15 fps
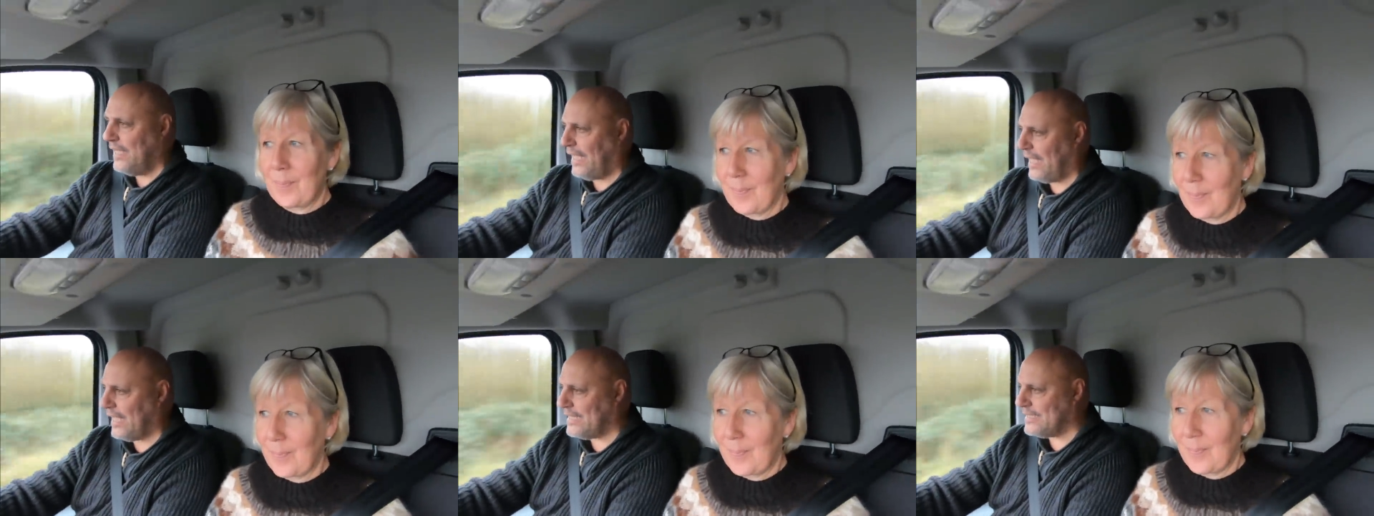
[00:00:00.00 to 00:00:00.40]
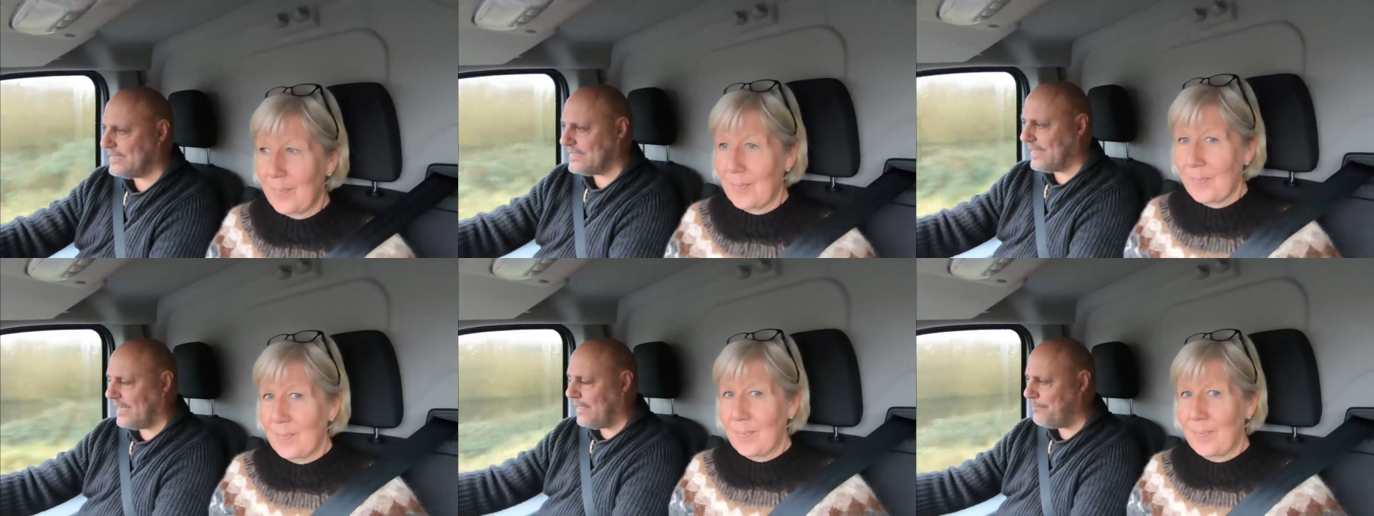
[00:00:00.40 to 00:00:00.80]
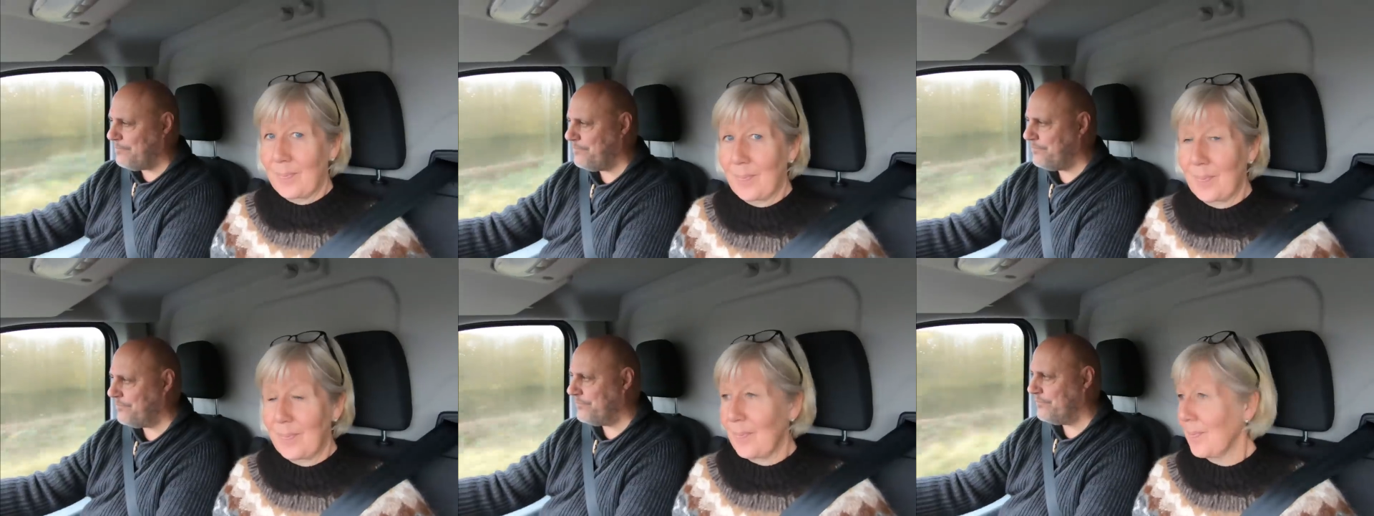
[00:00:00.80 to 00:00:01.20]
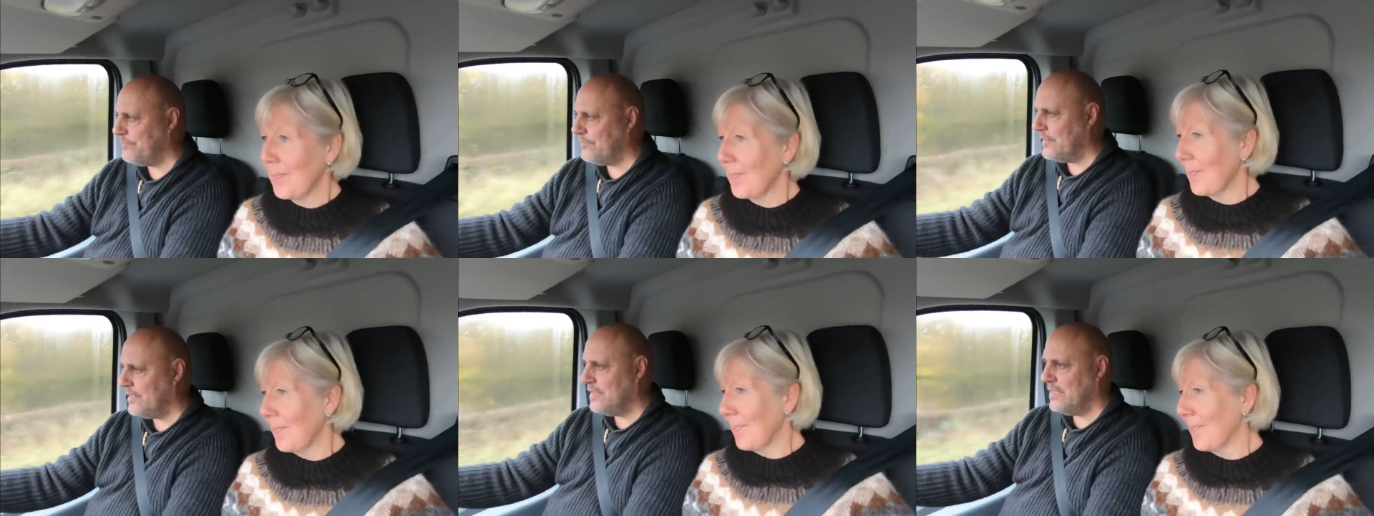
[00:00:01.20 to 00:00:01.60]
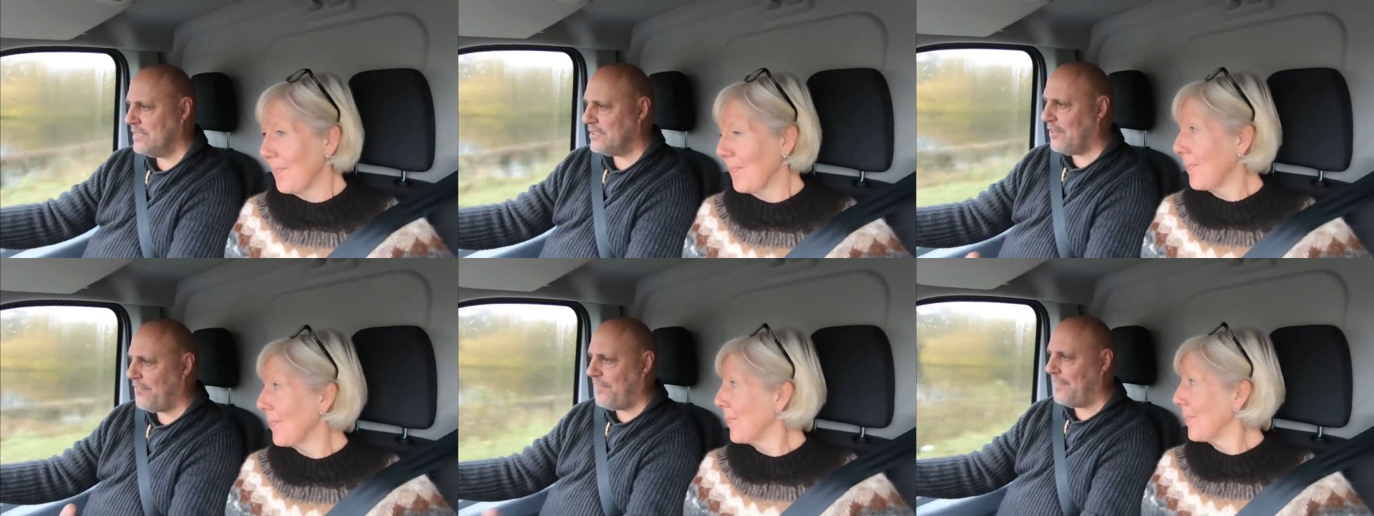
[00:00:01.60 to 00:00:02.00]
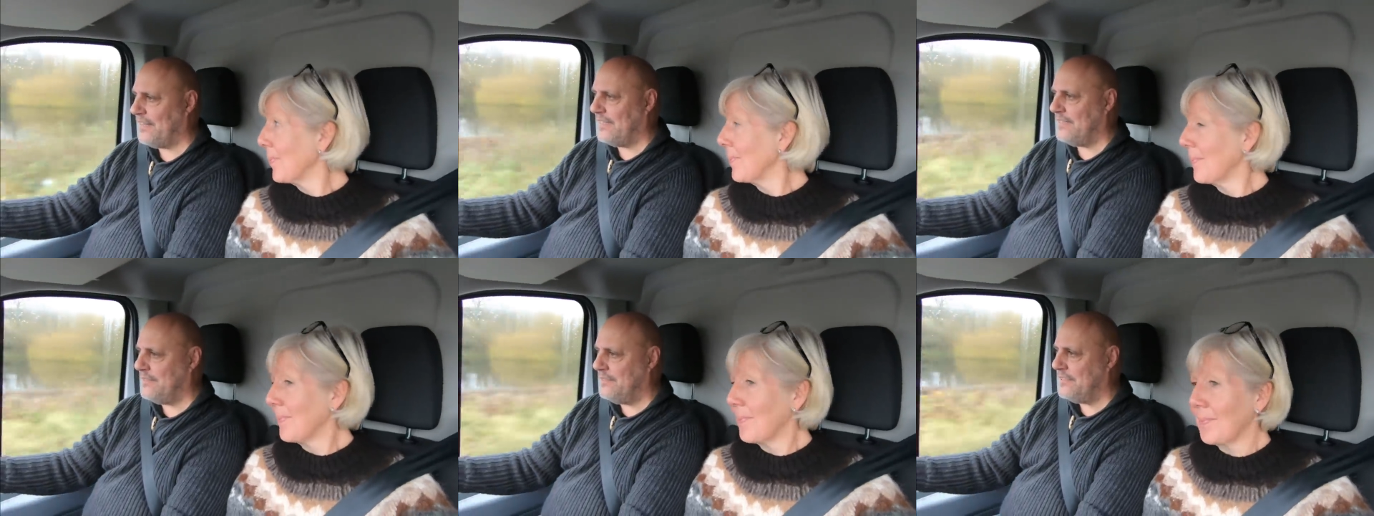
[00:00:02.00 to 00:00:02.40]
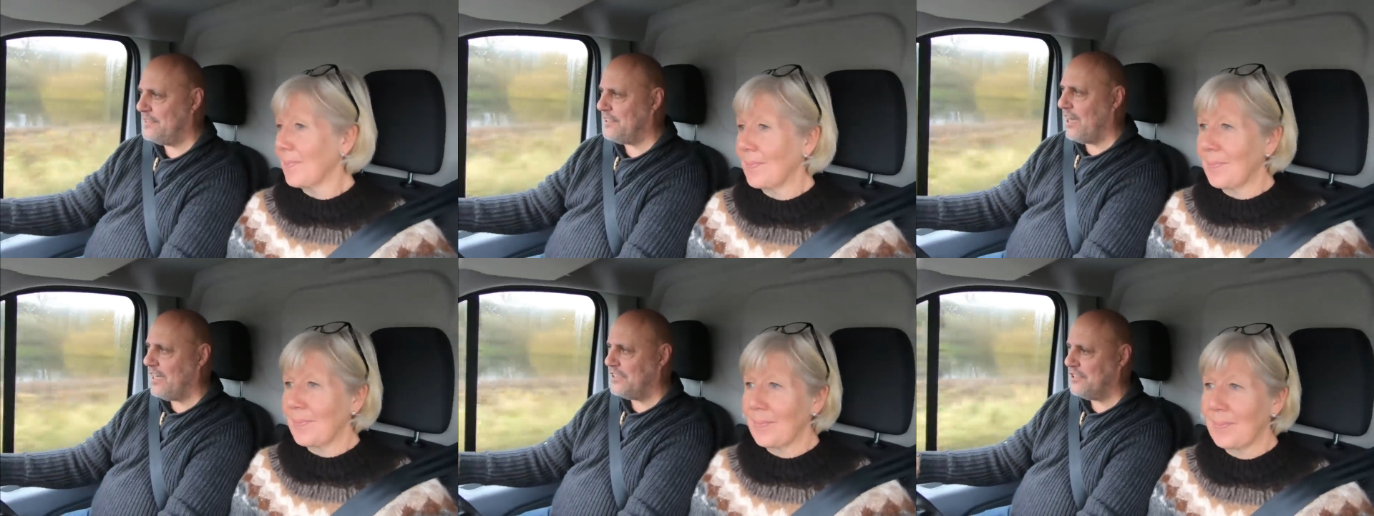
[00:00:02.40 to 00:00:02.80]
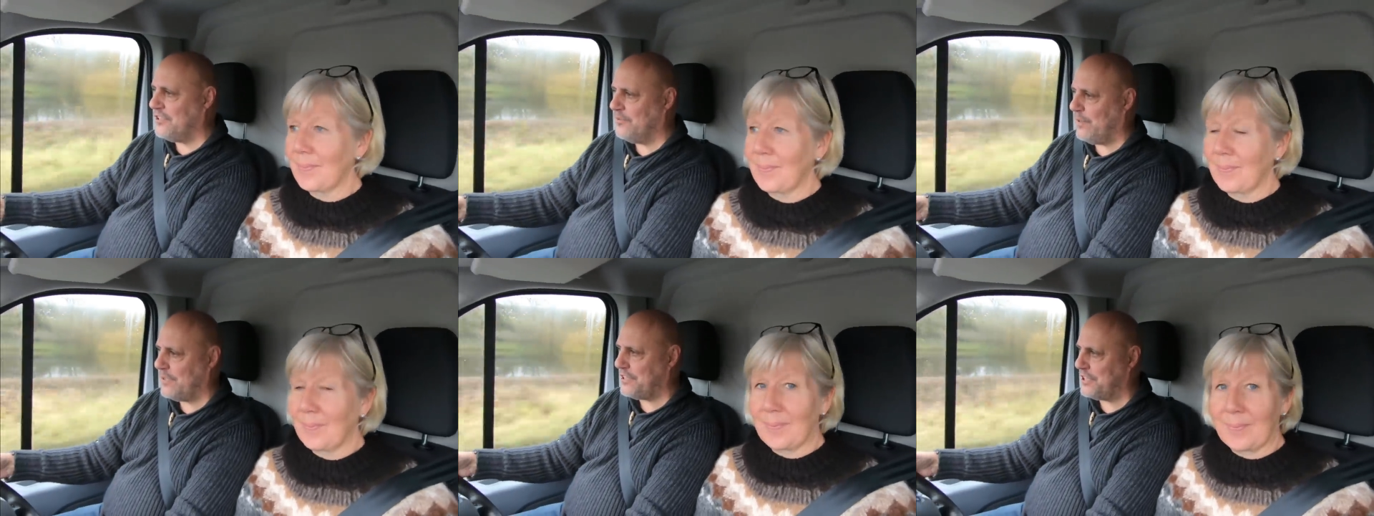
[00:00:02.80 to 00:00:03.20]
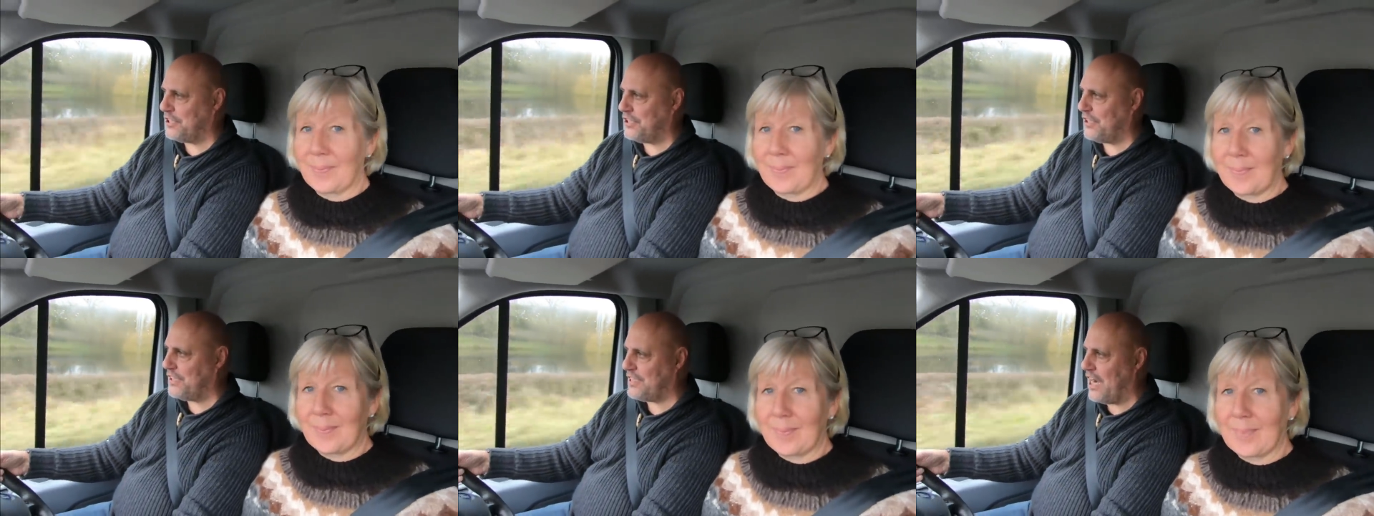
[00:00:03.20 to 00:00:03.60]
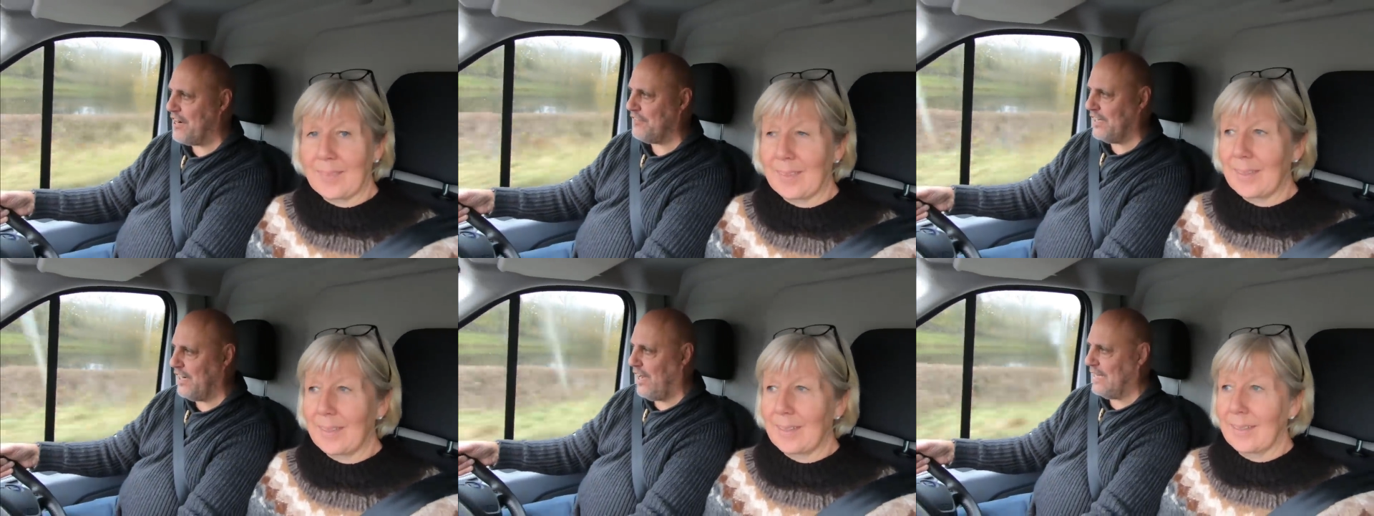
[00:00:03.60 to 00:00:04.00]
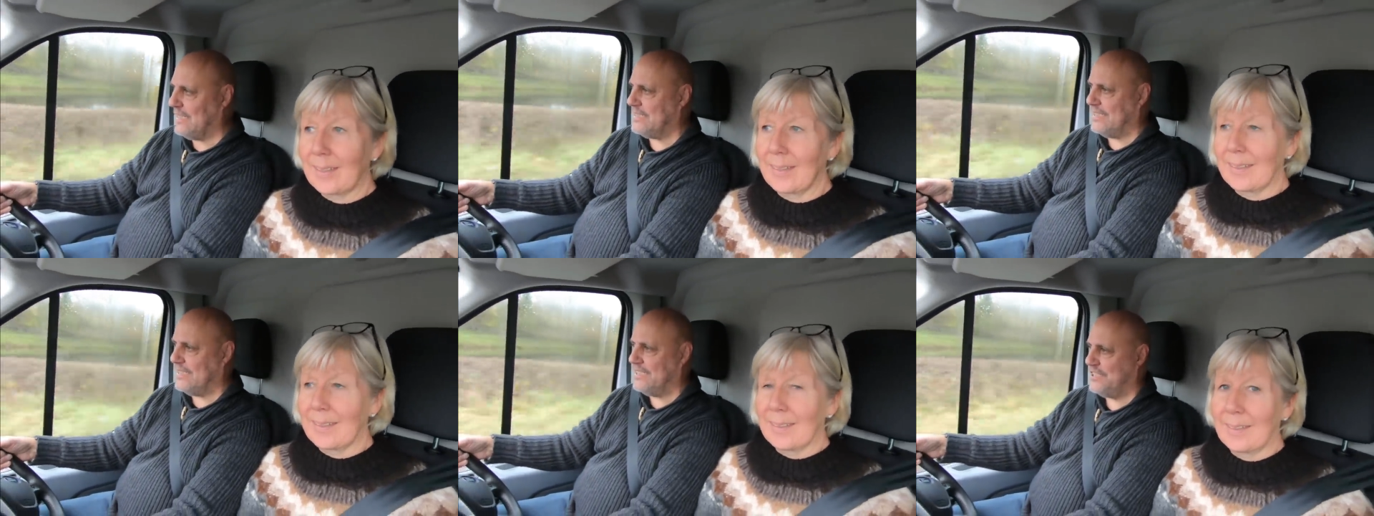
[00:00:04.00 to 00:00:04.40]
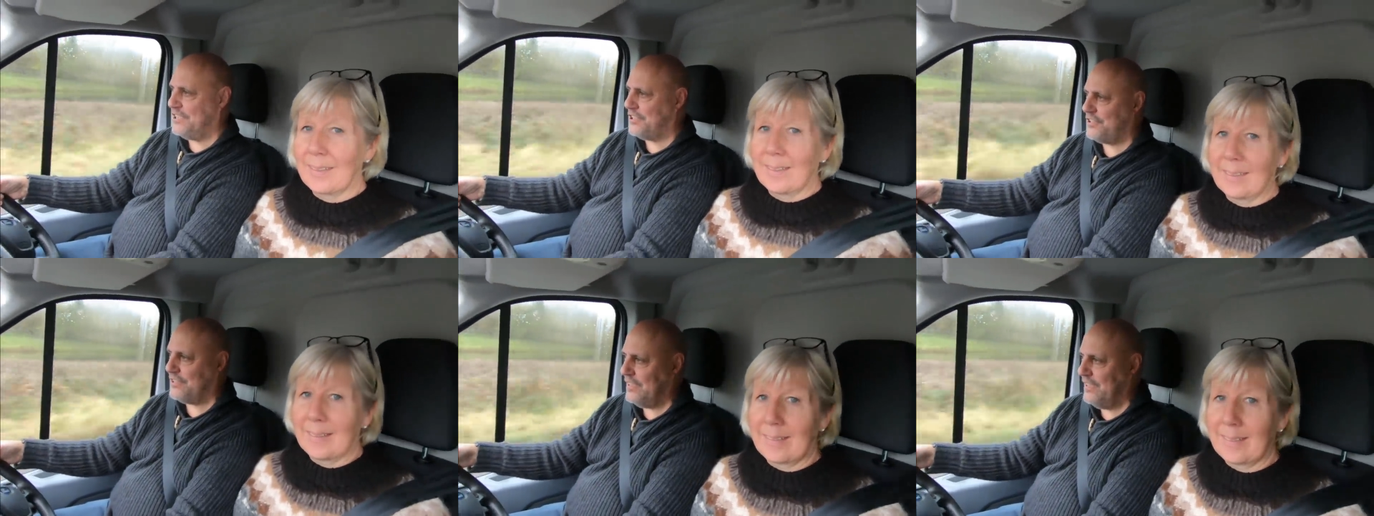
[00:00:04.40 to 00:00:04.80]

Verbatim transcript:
Speaker 1: And um, so I think the side door wasn't shut overnight, and it's just